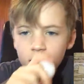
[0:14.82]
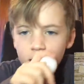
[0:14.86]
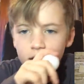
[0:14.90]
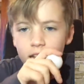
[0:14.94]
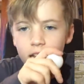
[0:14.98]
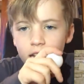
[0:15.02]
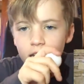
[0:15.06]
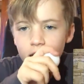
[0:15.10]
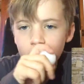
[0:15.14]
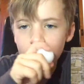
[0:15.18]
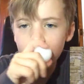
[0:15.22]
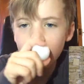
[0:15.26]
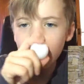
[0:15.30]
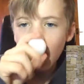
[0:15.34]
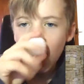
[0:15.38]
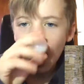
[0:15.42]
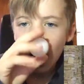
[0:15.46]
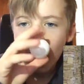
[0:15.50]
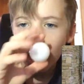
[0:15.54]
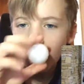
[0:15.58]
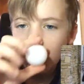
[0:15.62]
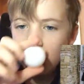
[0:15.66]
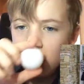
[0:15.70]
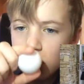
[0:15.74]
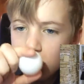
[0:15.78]
And
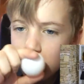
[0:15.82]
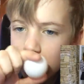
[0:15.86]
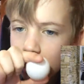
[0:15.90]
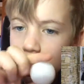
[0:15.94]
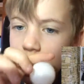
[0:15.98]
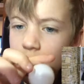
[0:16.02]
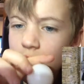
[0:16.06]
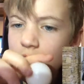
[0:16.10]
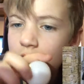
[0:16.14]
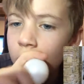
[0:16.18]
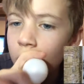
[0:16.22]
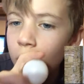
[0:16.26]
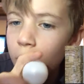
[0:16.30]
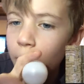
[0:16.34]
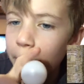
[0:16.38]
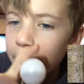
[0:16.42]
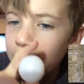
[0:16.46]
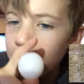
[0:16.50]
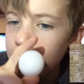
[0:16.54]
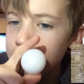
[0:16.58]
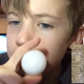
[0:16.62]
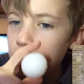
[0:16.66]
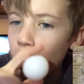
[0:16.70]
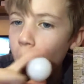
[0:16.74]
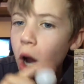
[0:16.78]
you see this little
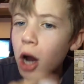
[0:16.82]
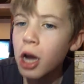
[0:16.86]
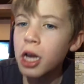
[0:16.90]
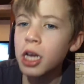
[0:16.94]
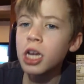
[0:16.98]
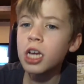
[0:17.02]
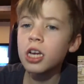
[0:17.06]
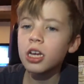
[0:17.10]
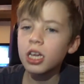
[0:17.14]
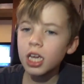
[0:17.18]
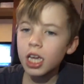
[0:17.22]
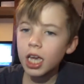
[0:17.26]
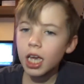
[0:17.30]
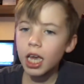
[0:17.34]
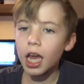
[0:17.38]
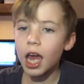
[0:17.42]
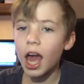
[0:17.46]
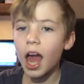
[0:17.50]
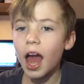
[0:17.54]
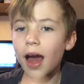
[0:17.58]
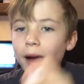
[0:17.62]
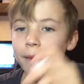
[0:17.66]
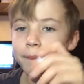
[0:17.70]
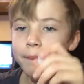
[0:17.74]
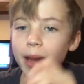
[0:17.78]
ping pong?
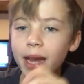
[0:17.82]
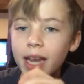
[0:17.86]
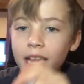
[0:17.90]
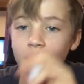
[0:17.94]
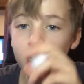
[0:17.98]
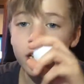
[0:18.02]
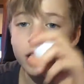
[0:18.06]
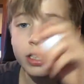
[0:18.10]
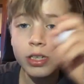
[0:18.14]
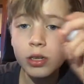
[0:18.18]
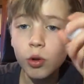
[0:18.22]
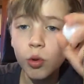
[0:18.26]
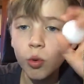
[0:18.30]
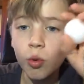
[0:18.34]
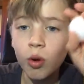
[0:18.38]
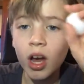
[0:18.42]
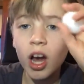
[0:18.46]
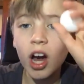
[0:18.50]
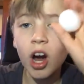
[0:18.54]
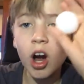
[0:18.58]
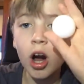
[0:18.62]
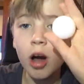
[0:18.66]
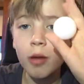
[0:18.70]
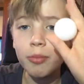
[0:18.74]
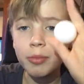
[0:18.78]
I'm making a new
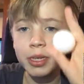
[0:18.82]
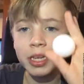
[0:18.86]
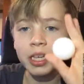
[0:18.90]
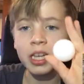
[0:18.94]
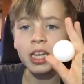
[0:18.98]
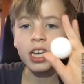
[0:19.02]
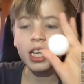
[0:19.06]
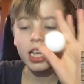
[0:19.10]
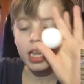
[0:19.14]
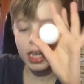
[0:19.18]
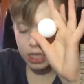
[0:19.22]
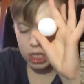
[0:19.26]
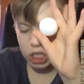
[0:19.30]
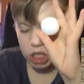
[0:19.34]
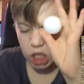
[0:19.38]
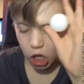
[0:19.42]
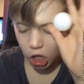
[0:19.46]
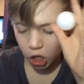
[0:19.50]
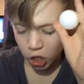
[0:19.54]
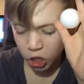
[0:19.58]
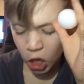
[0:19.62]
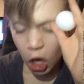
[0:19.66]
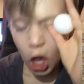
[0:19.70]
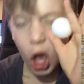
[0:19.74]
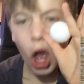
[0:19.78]
army. It's called
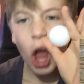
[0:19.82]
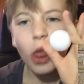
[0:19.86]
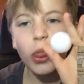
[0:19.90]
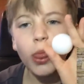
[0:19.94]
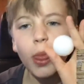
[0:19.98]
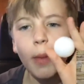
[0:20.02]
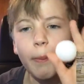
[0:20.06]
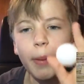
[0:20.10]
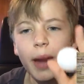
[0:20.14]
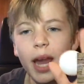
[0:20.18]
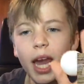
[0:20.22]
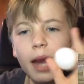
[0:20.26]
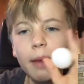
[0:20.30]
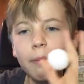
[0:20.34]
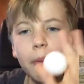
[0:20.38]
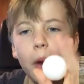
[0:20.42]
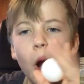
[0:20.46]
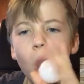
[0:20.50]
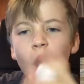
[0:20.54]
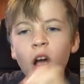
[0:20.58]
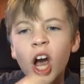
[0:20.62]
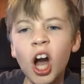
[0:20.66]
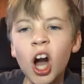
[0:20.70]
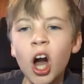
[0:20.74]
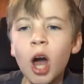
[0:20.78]
the Ping
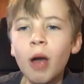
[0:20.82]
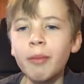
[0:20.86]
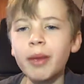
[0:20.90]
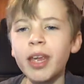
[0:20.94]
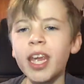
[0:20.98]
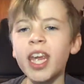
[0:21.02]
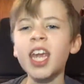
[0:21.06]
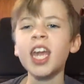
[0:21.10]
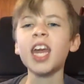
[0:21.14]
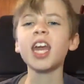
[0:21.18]
Pong Army.